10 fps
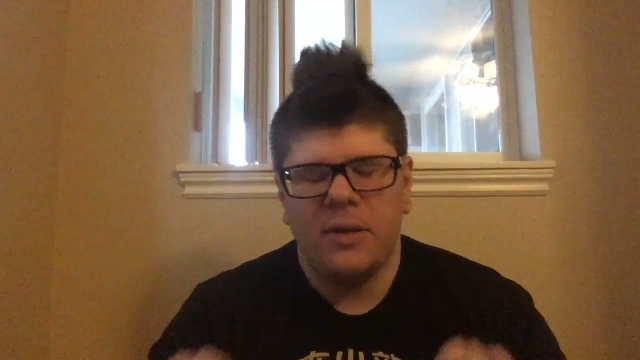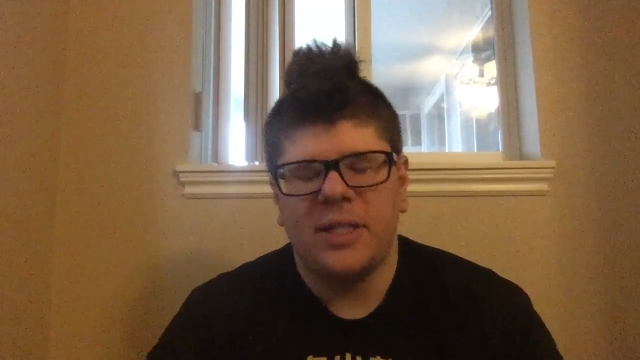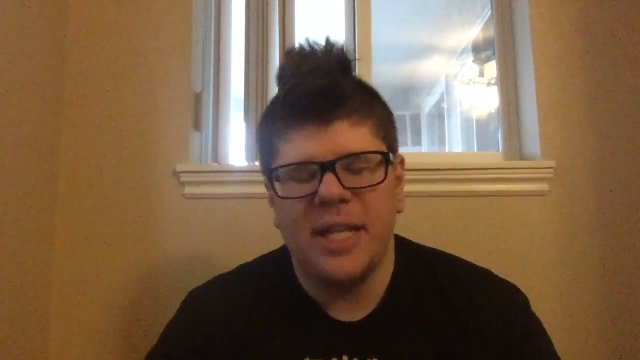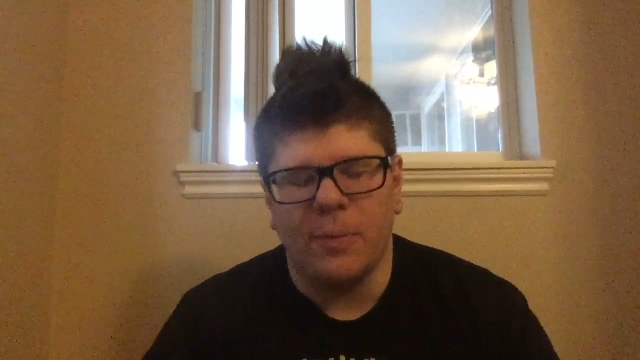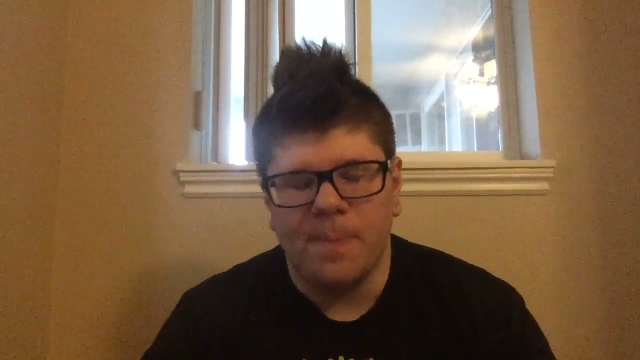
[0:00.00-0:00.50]

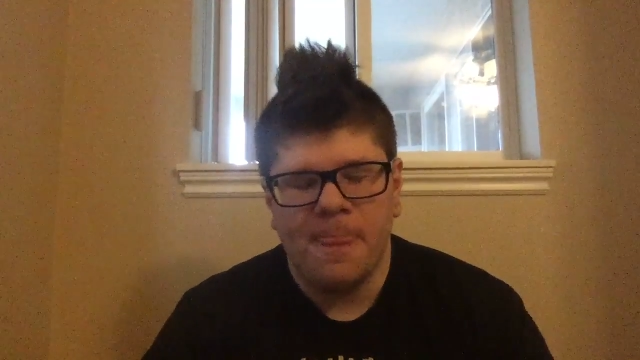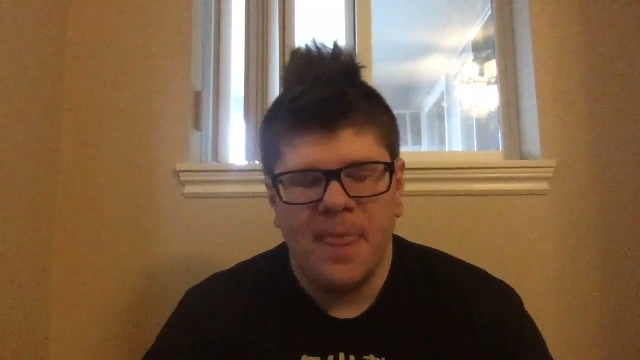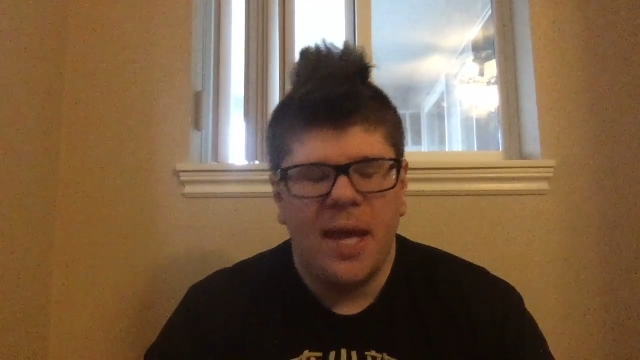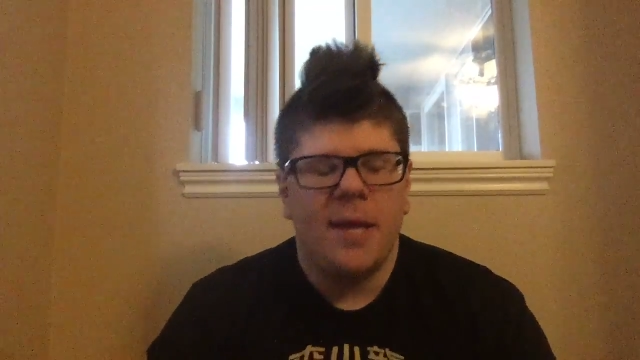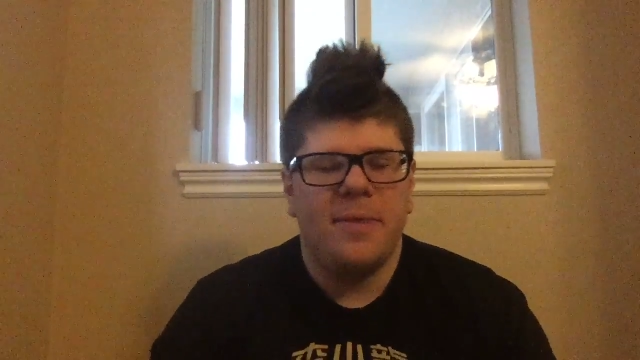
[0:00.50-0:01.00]
still,
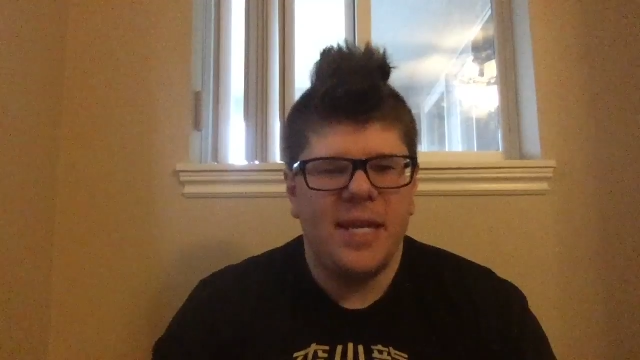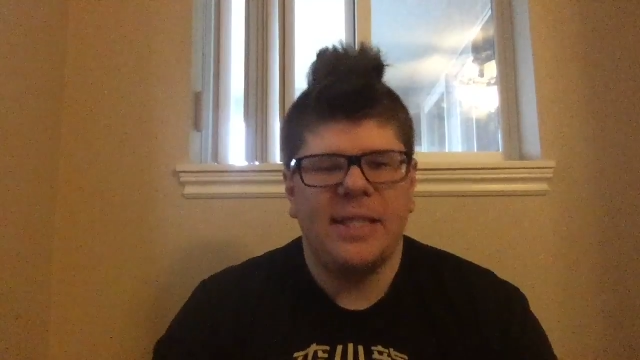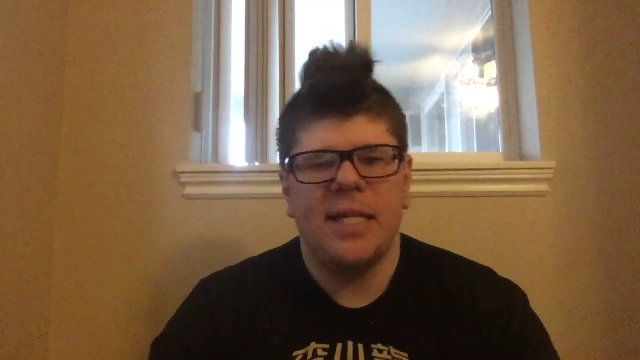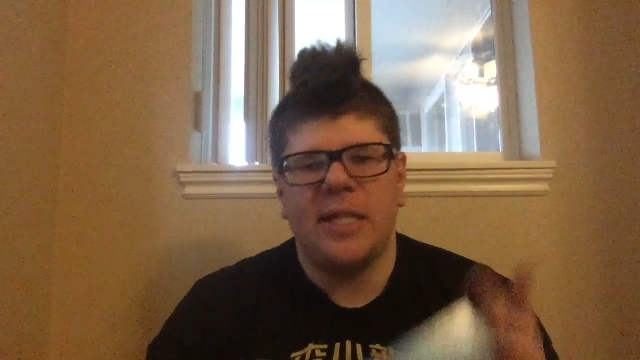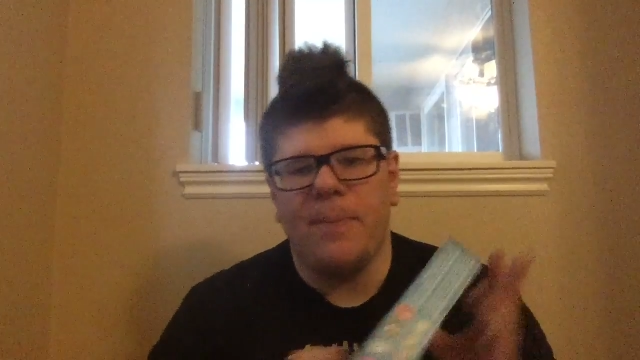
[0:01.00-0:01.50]

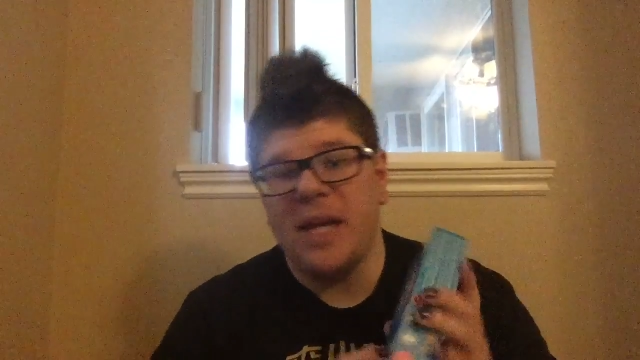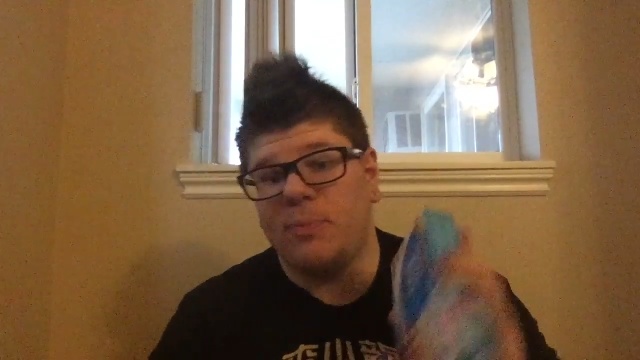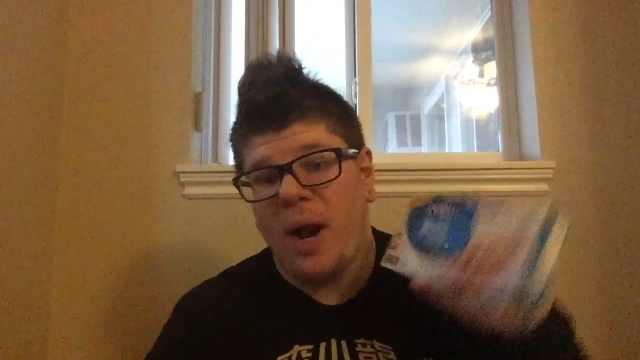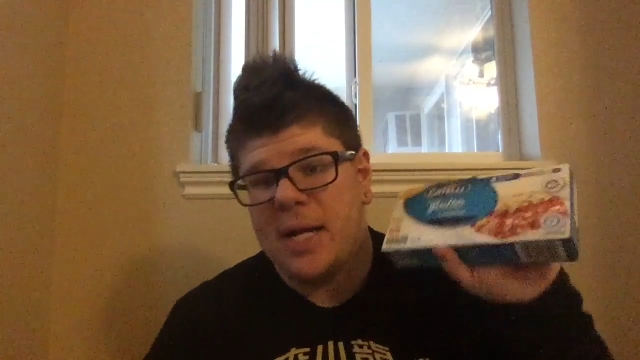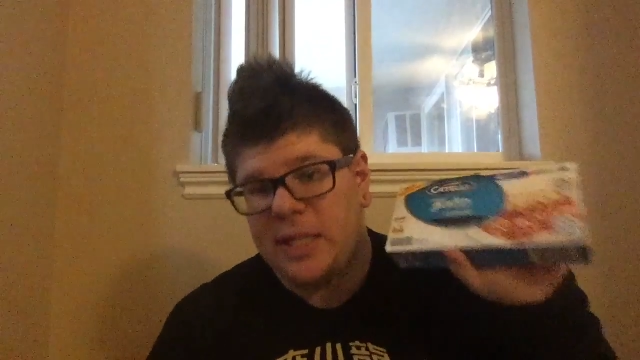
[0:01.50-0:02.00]
this is the
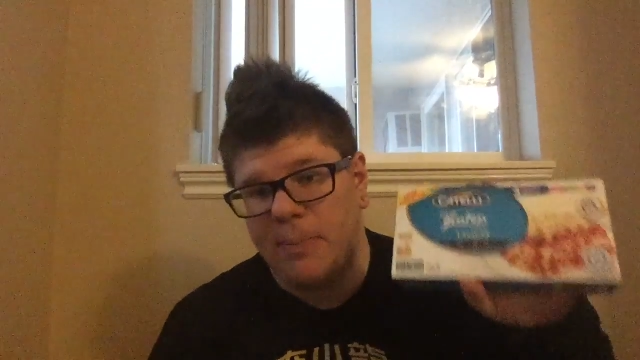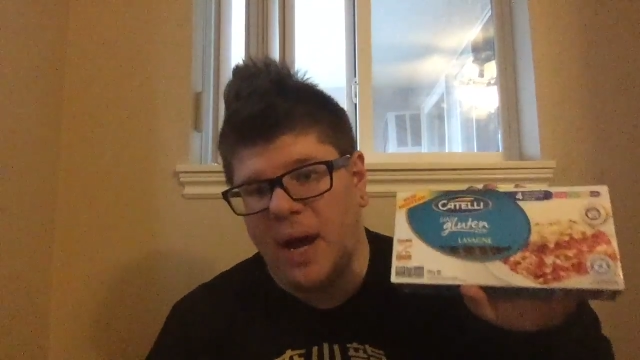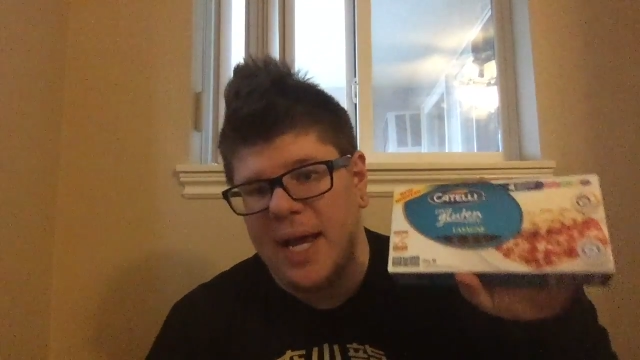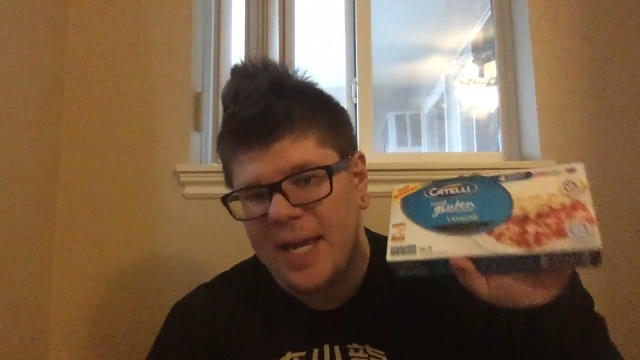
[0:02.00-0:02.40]
best brand to buy.